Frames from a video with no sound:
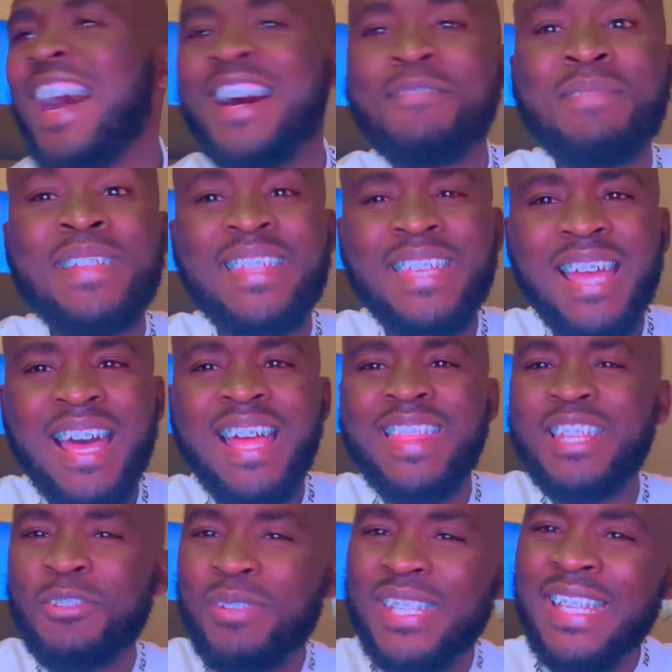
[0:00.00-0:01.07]
but yeah,
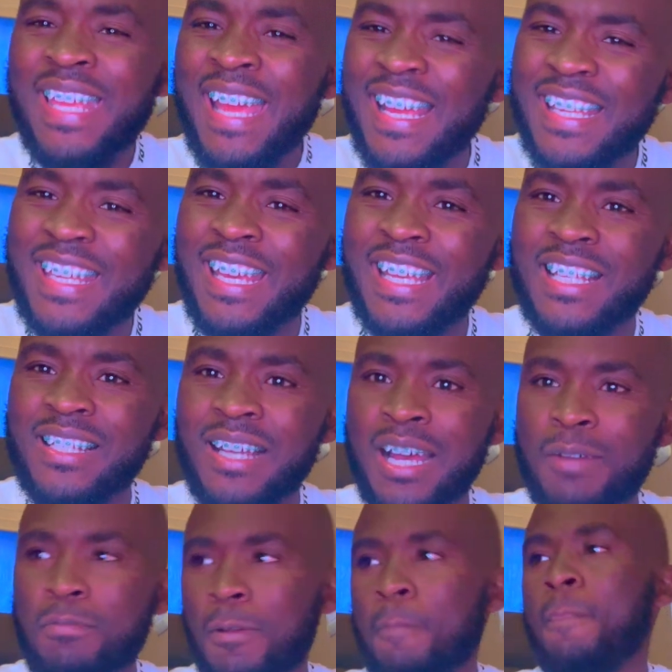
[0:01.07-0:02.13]
this was a young catch
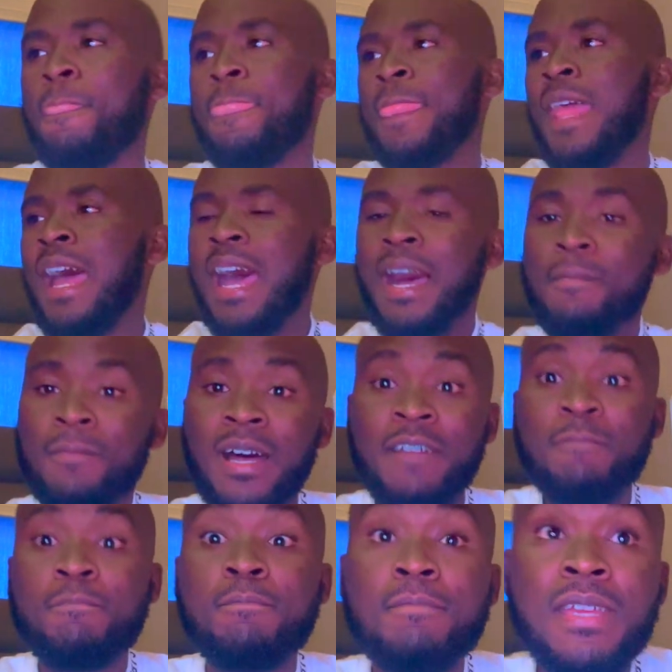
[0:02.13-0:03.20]
up.
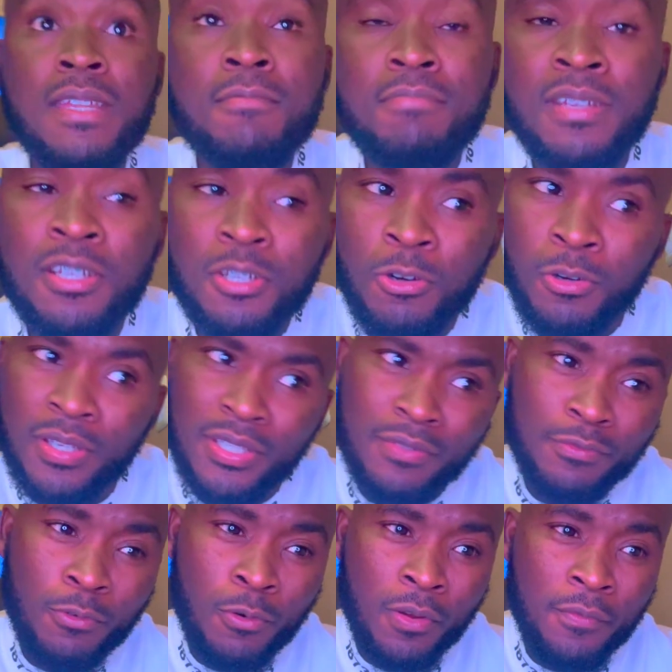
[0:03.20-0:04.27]
I've been talking
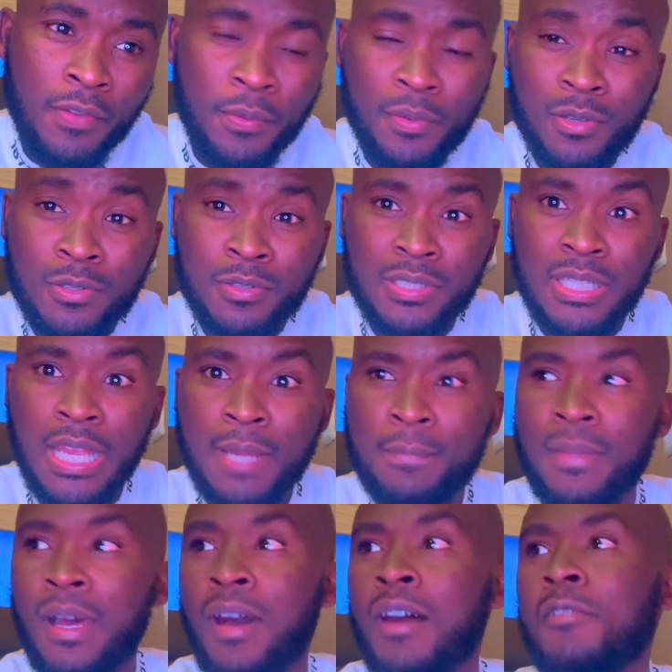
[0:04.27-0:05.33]
for a very long time
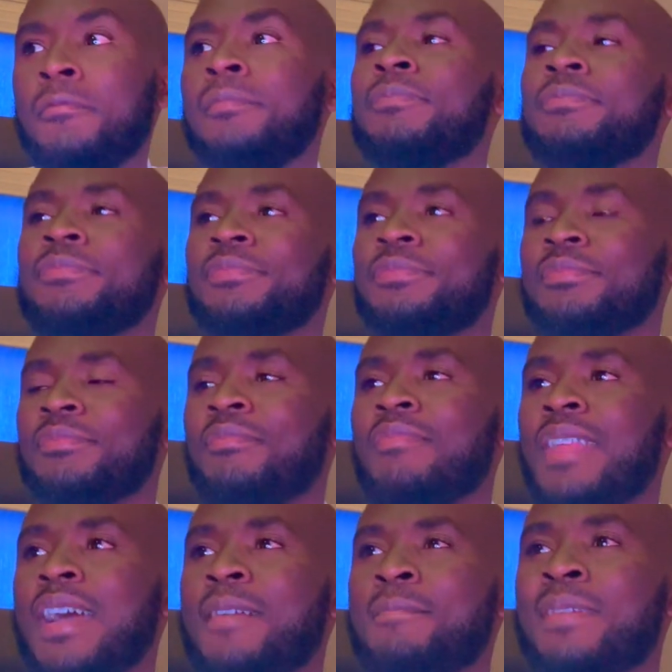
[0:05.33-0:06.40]
now.
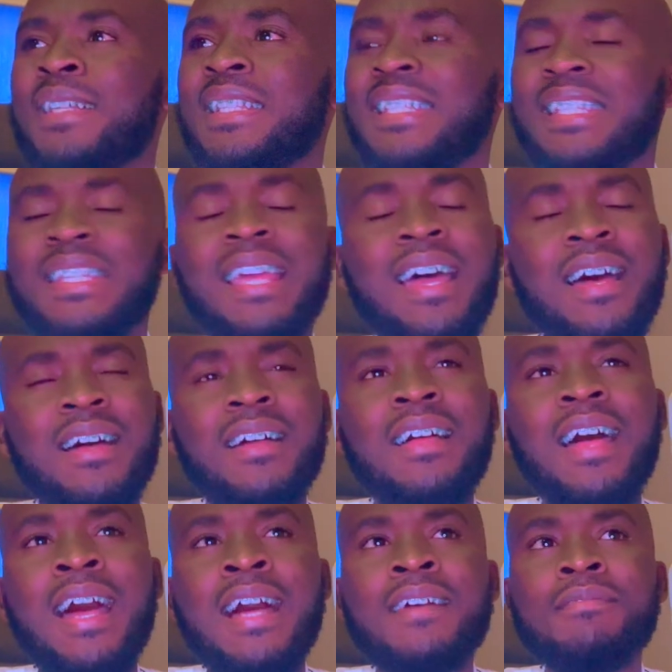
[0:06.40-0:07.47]
But yeah,
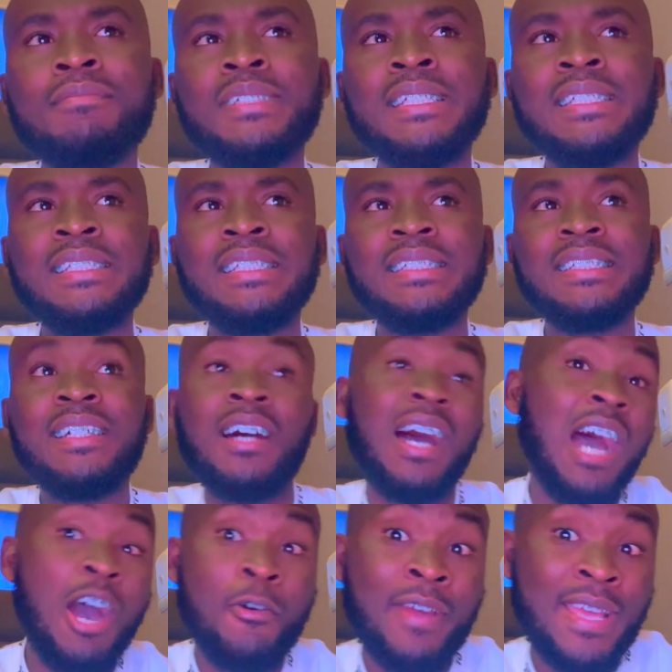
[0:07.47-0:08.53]
I mean,
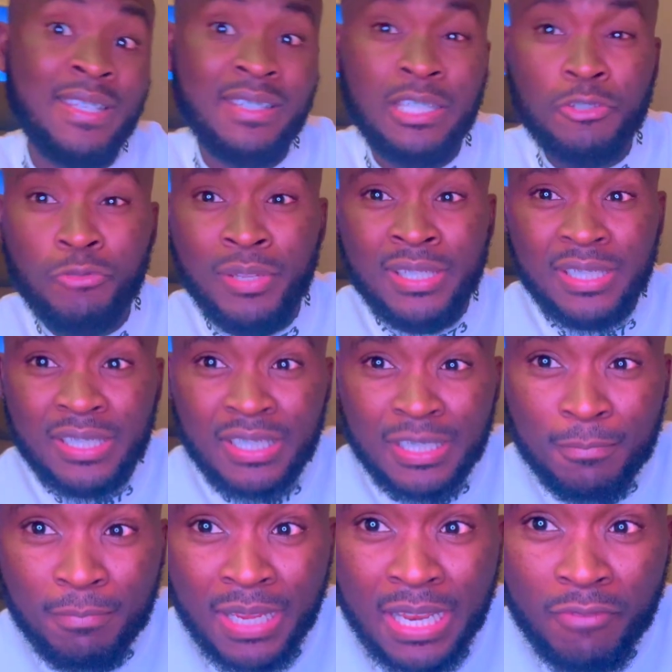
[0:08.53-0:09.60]
how has the
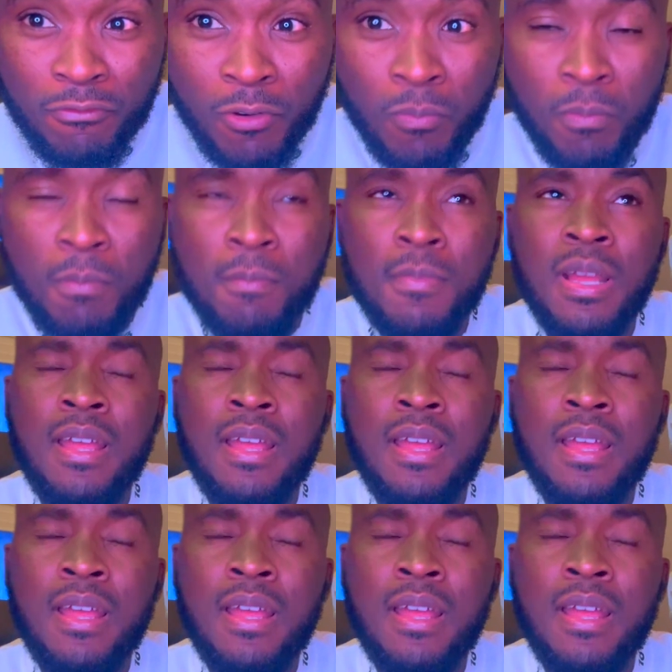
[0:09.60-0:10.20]
transition been from